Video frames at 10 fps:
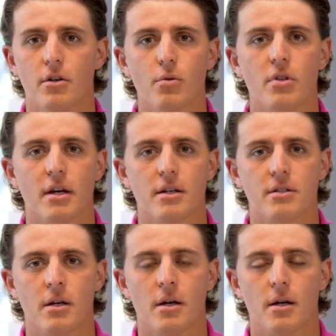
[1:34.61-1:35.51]
do things.
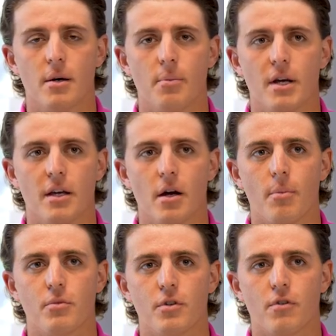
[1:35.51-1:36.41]
I'm picking
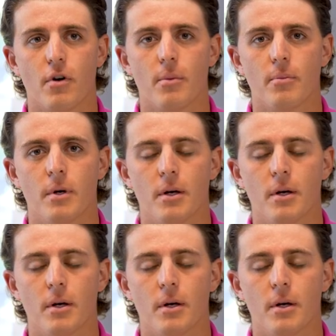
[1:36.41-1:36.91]
up just from